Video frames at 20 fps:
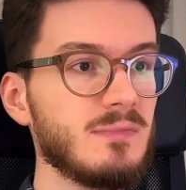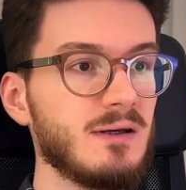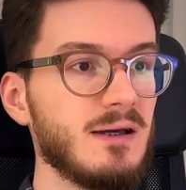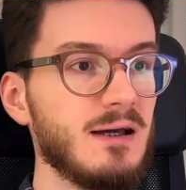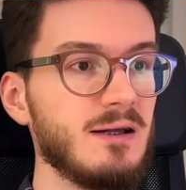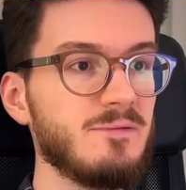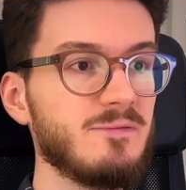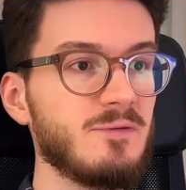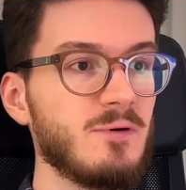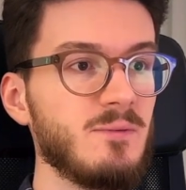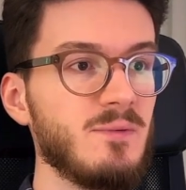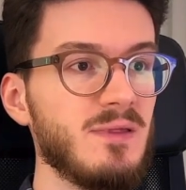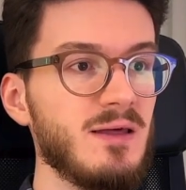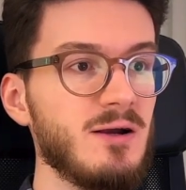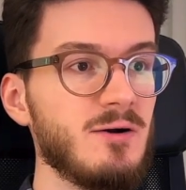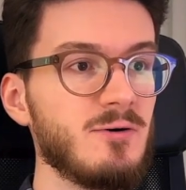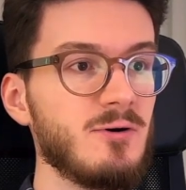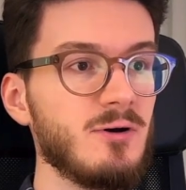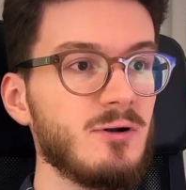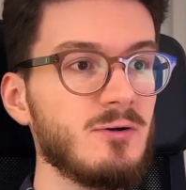And from
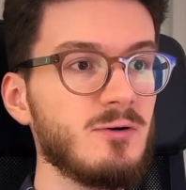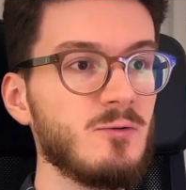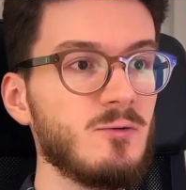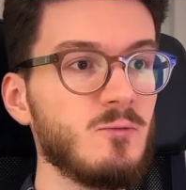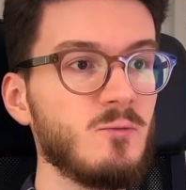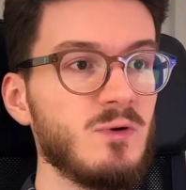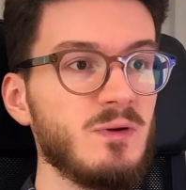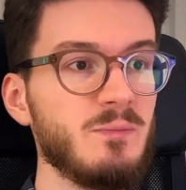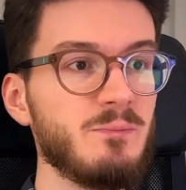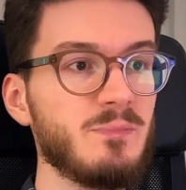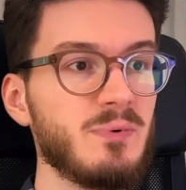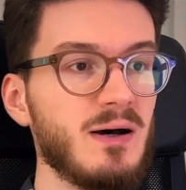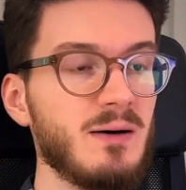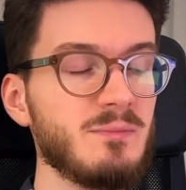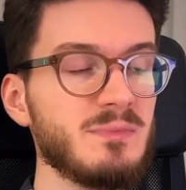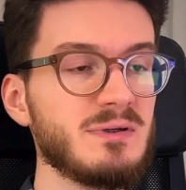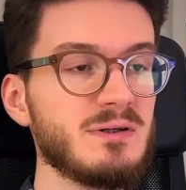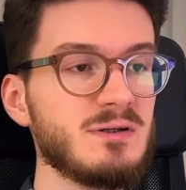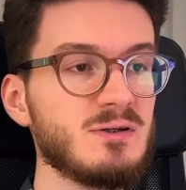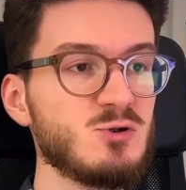there on, we
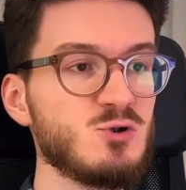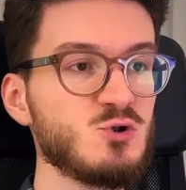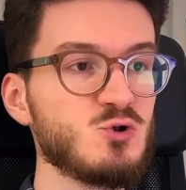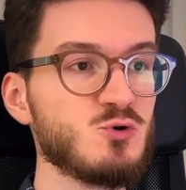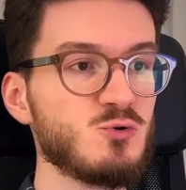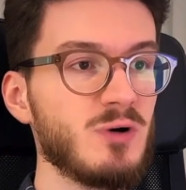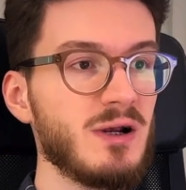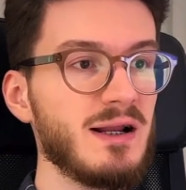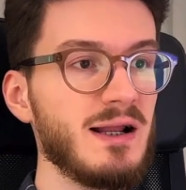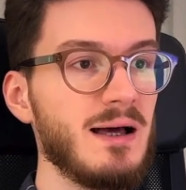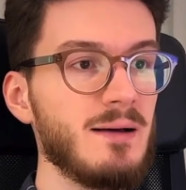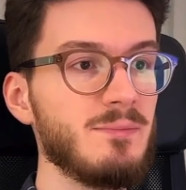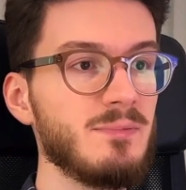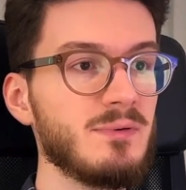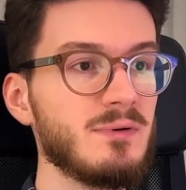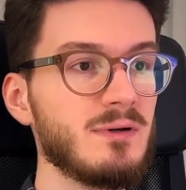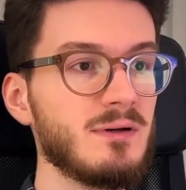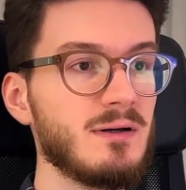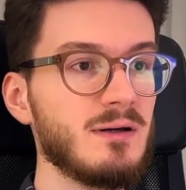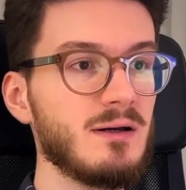pumped straight
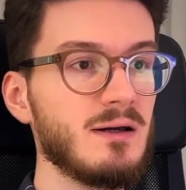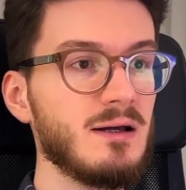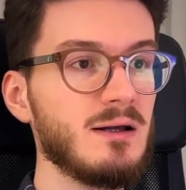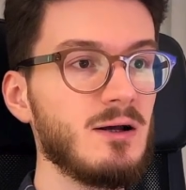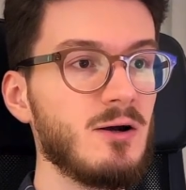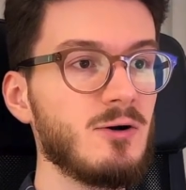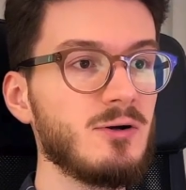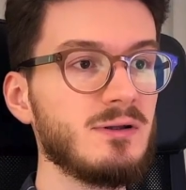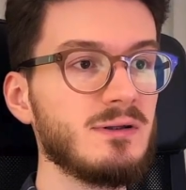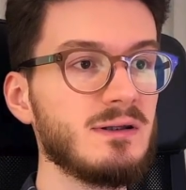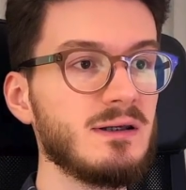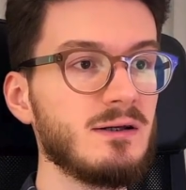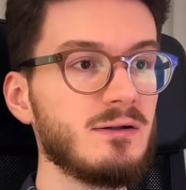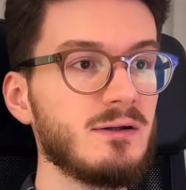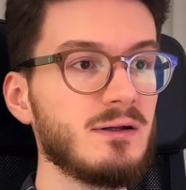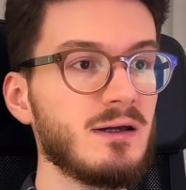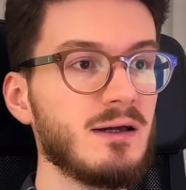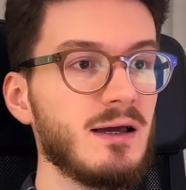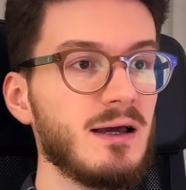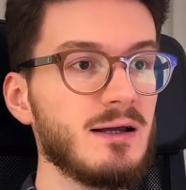up and are
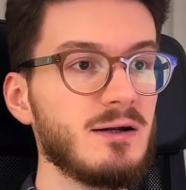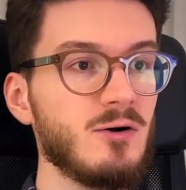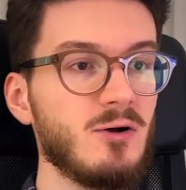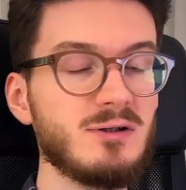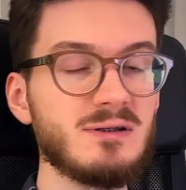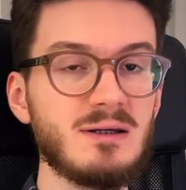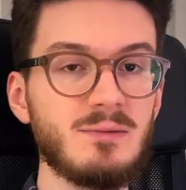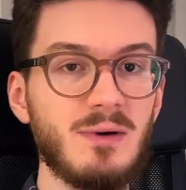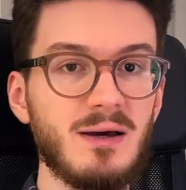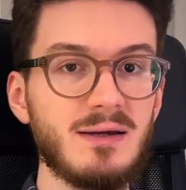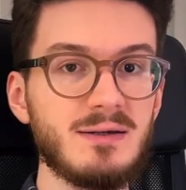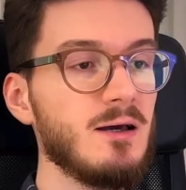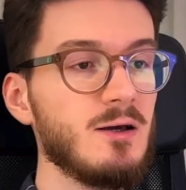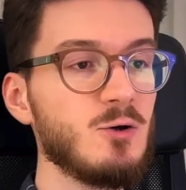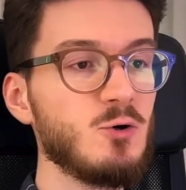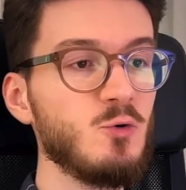nearly at all-time highs.